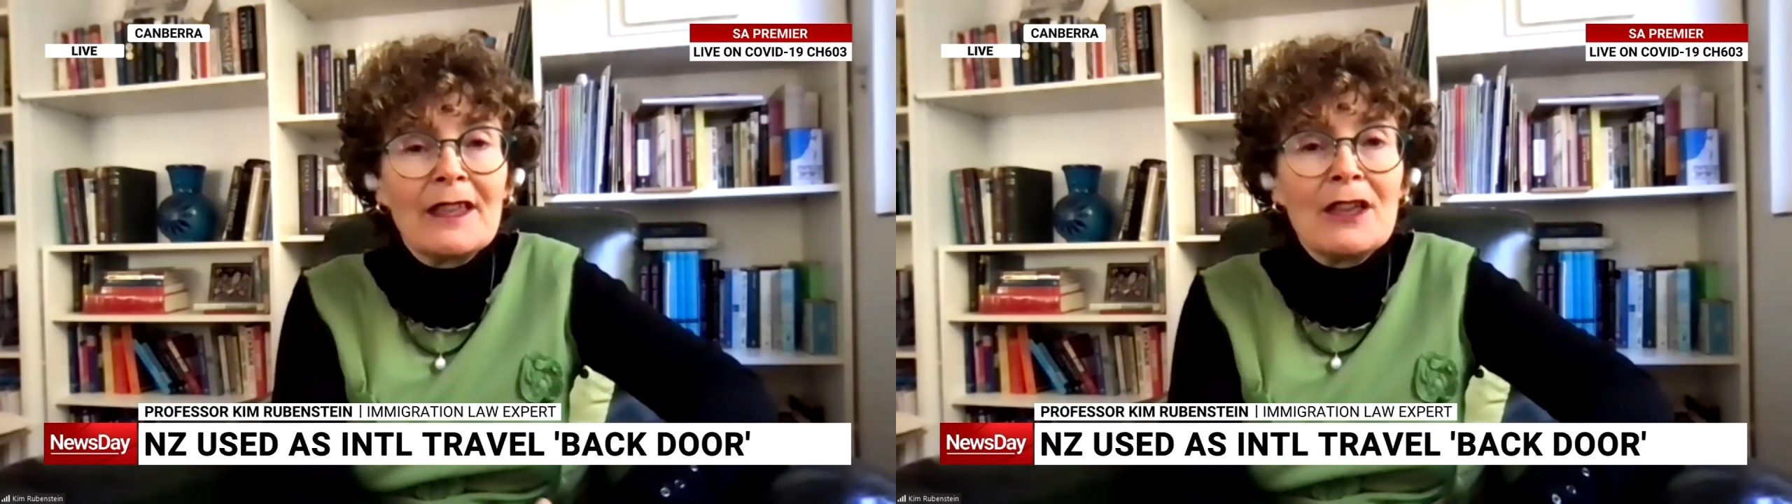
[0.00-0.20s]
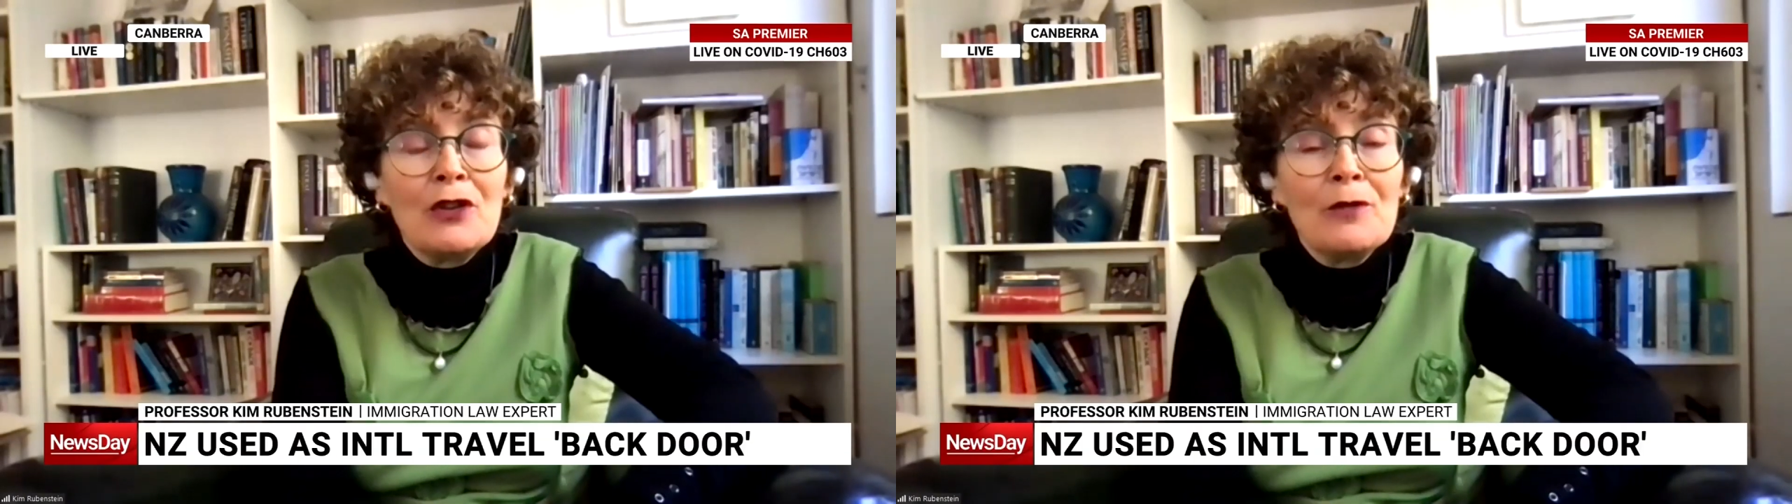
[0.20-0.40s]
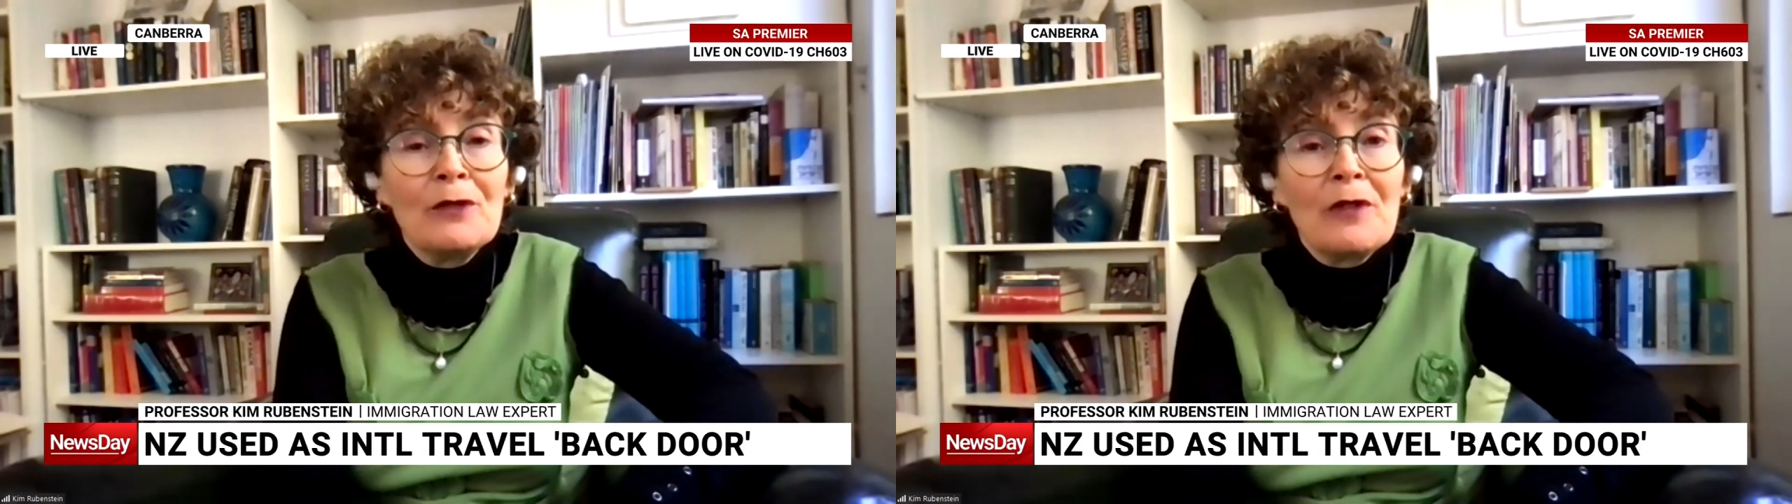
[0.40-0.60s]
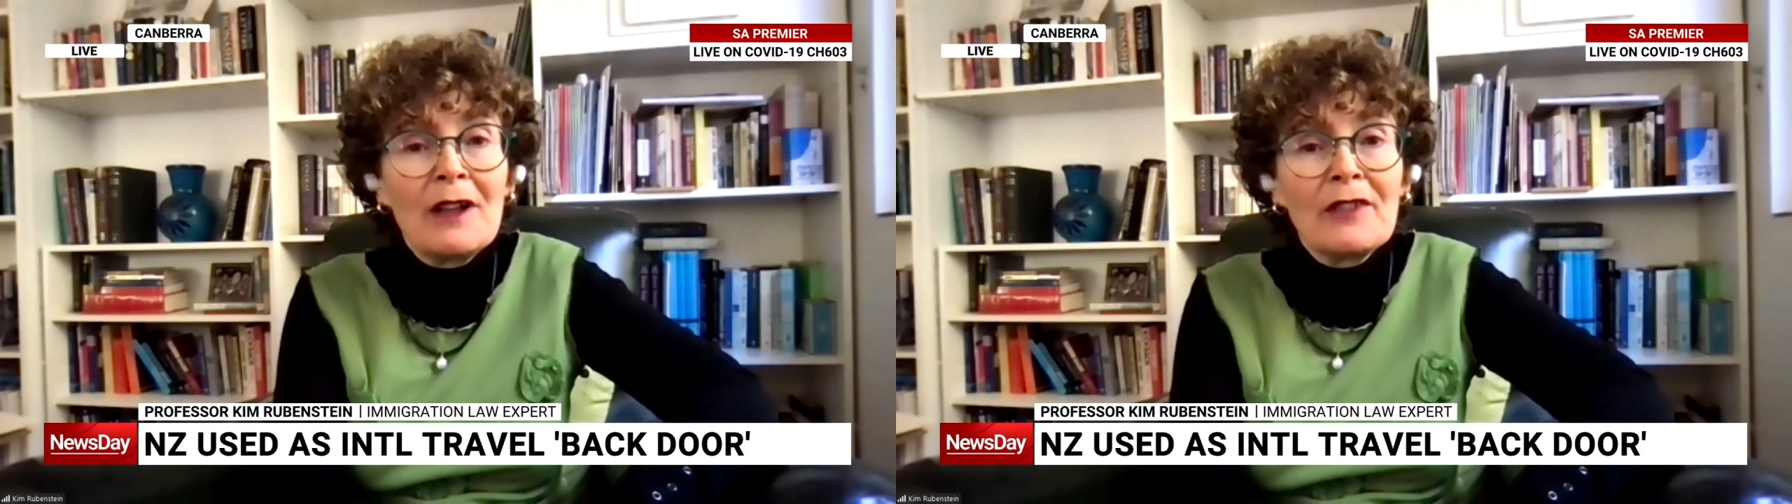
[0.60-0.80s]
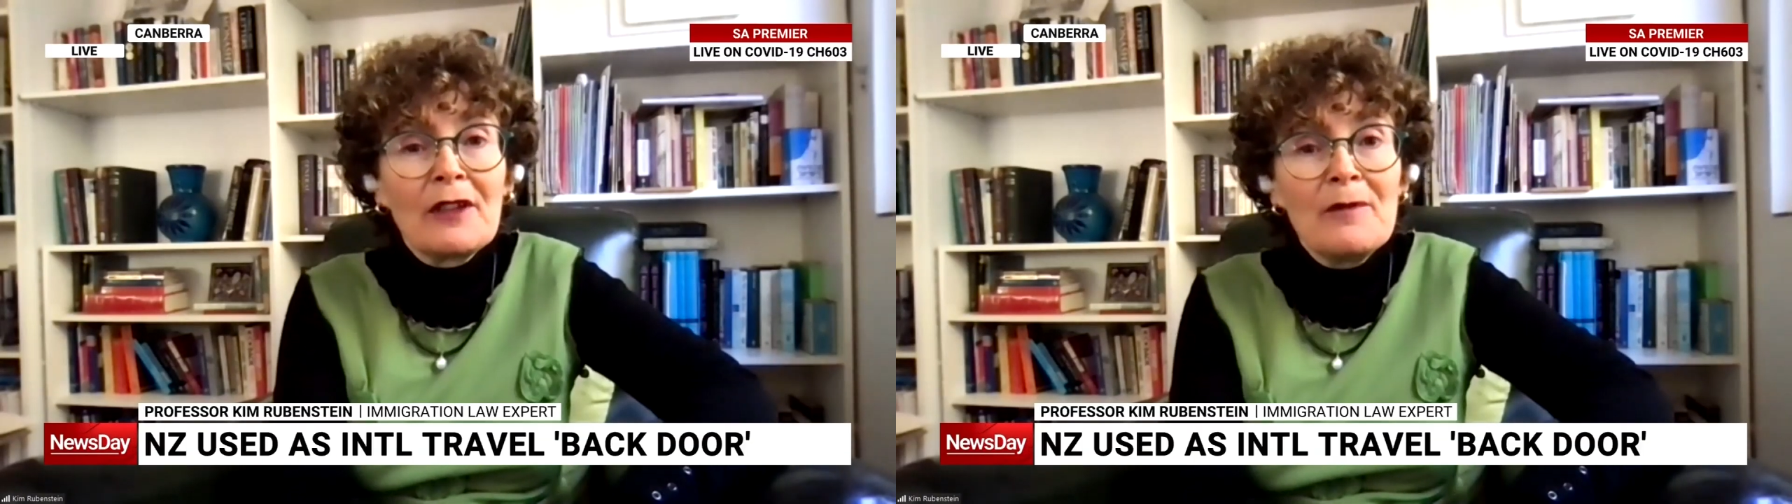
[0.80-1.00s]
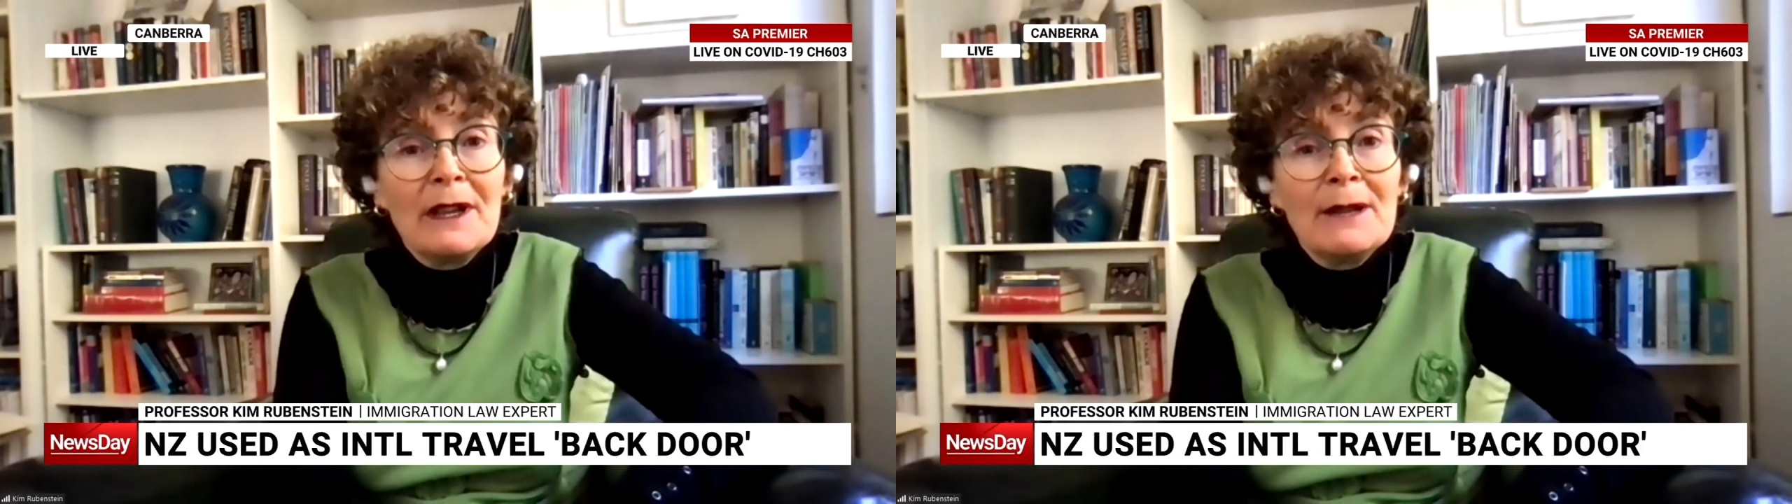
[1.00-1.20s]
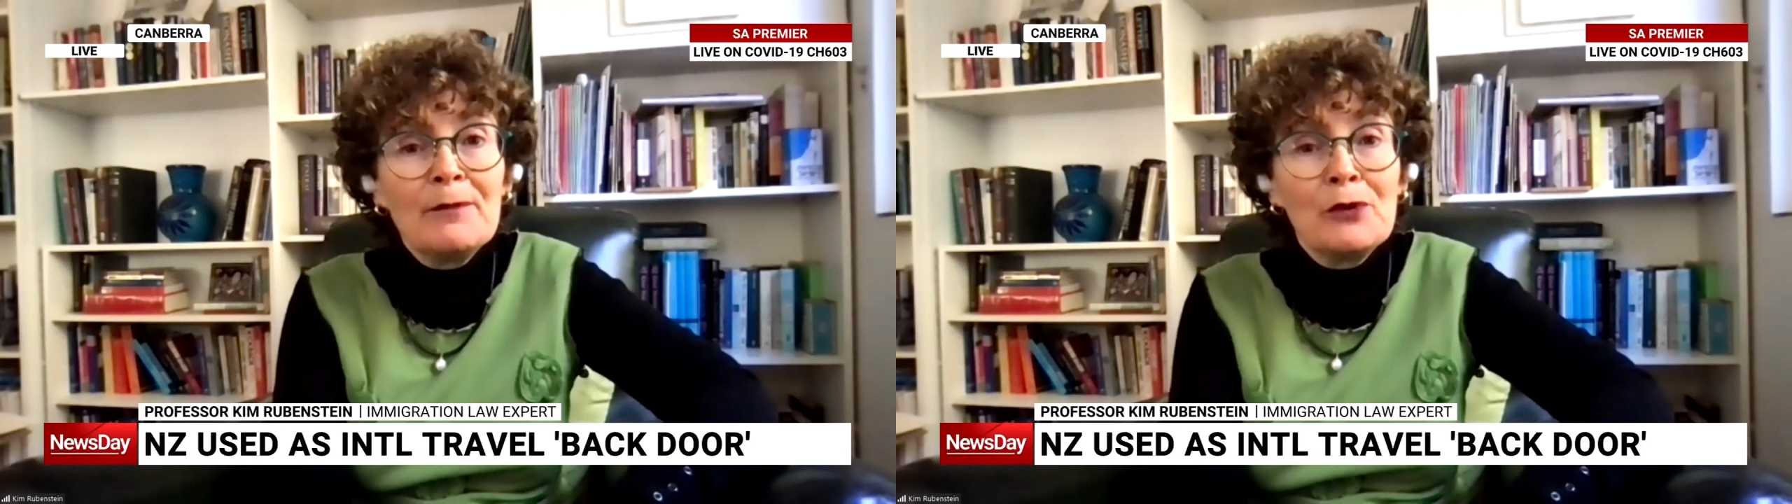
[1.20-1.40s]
the Human Rights Committee